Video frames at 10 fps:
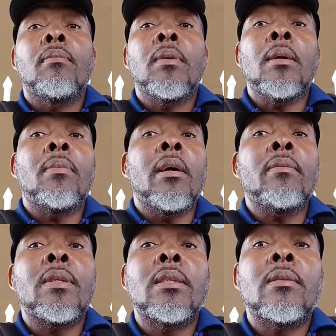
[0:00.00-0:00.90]
People
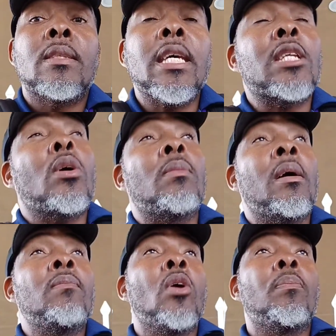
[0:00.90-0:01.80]
them set up
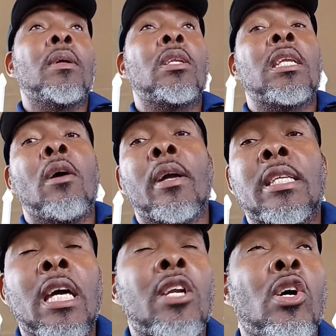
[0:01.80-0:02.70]
them duppy
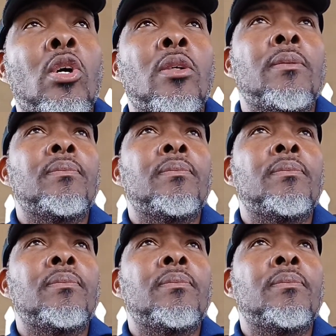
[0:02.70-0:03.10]
Derricks you know.